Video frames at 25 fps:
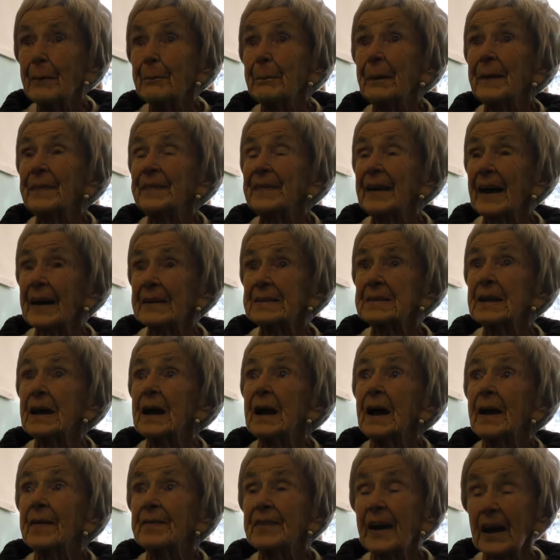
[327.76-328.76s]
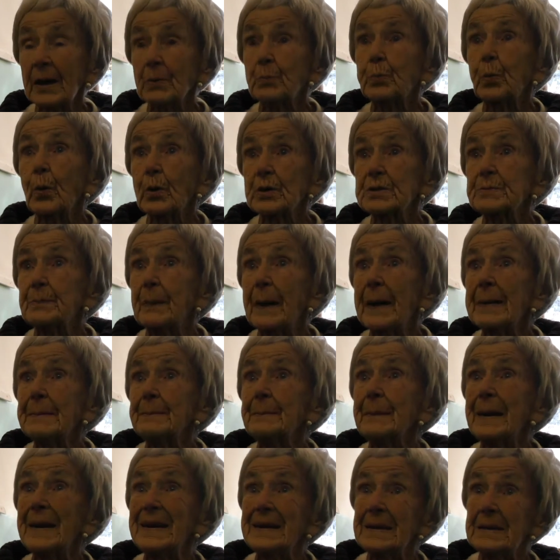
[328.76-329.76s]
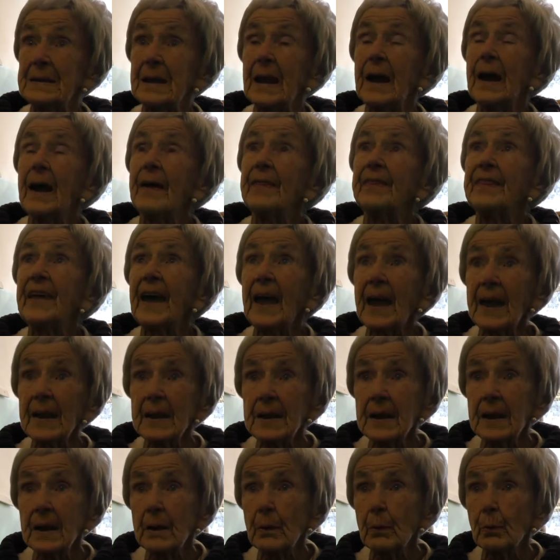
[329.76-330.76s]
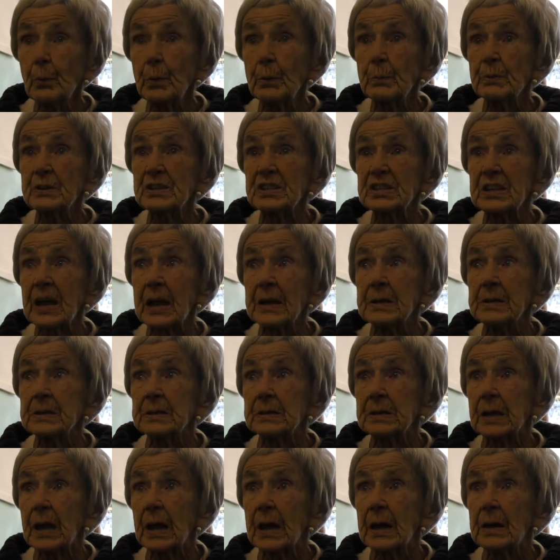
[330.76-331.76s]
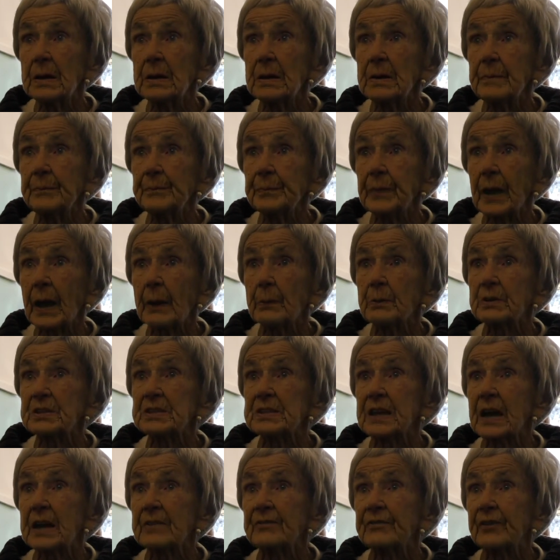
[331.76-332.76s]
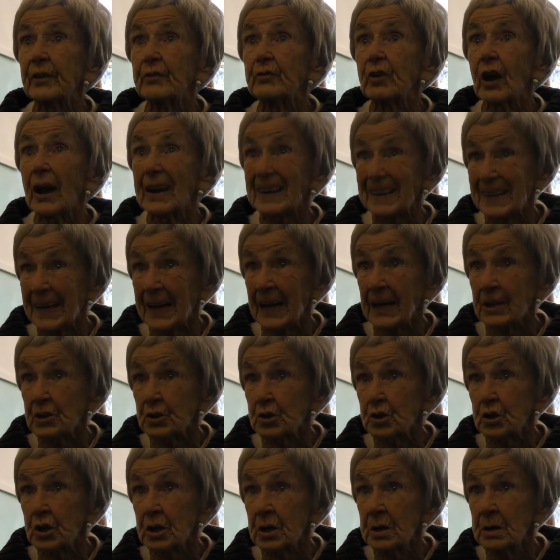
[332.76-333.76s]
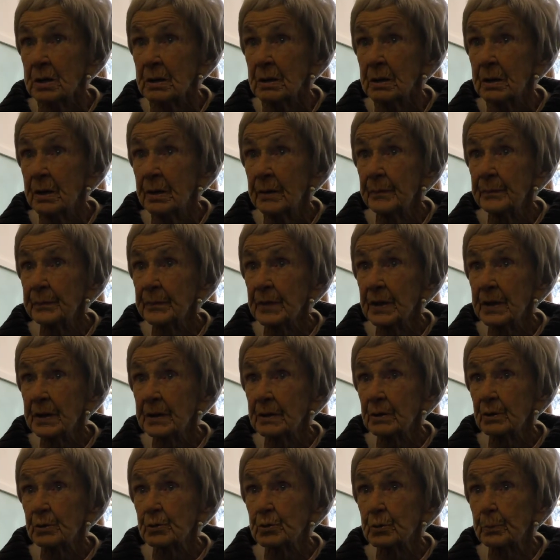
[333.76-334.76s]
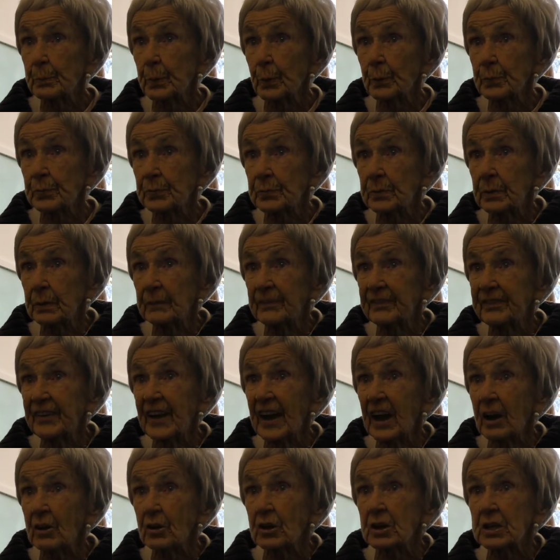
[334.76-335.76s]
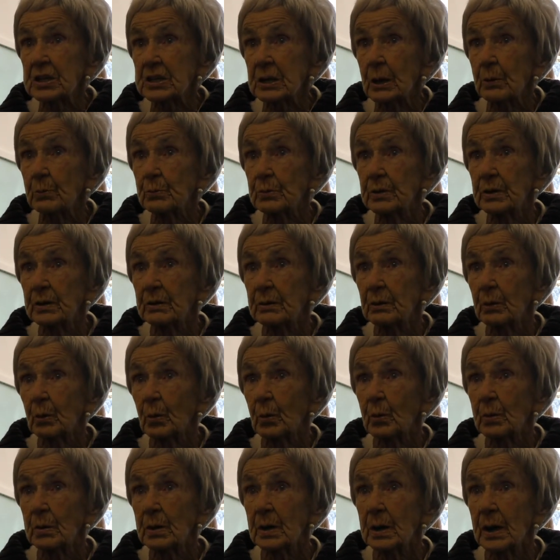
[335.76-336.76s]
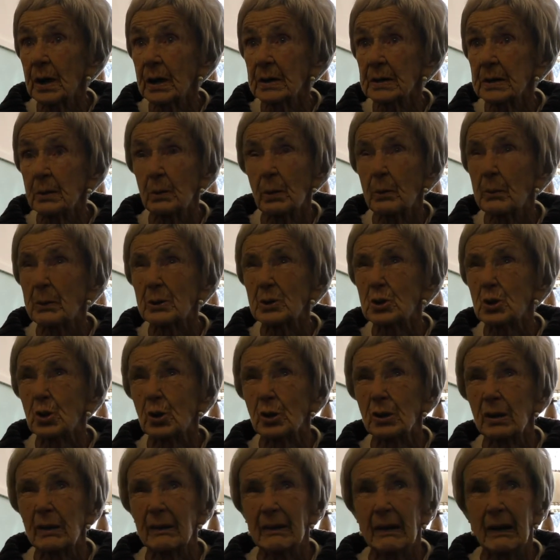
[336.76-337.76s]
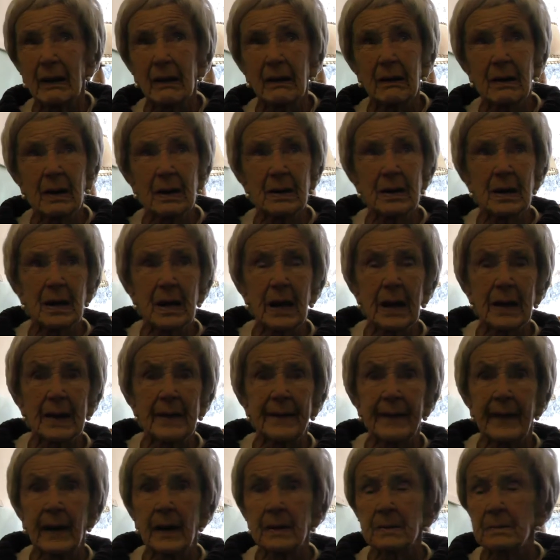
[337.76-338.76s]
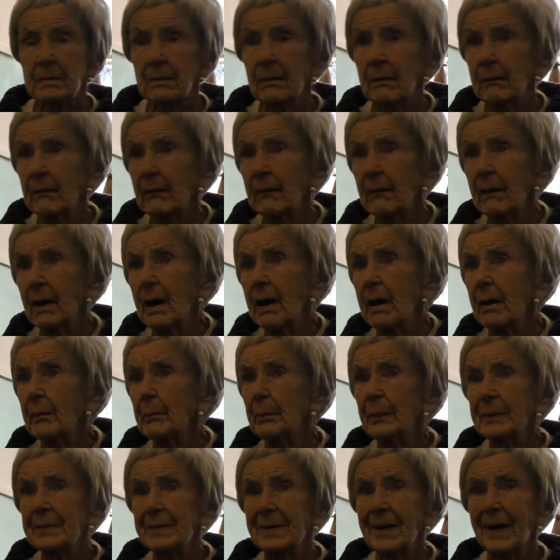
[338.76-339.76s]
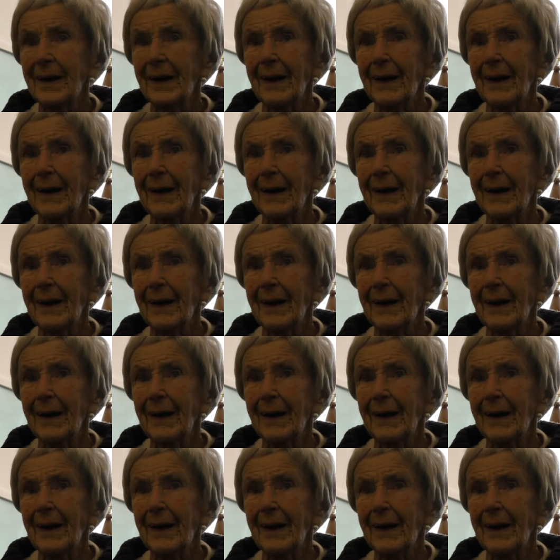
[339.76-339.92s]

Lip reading: But that was my main. Then we were sent then, I was sent for rat catching. Used to put the ferret down the hole, and I don't know much good at that, and they like that. But